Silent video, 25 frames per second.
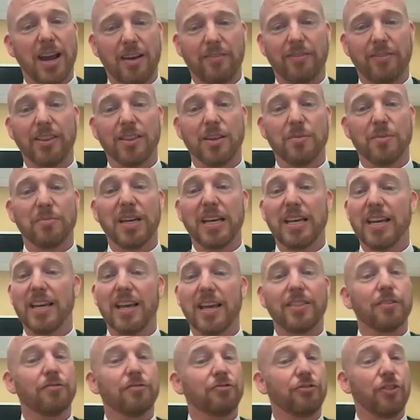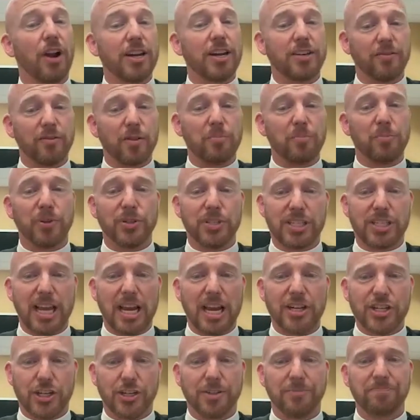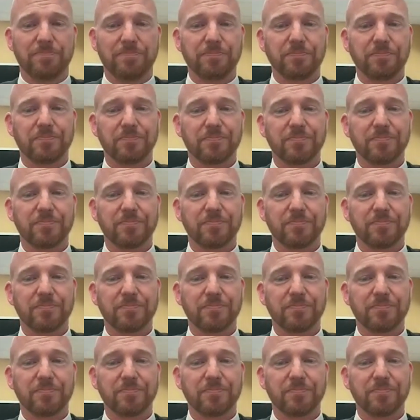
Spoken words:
having them at the front of the procession.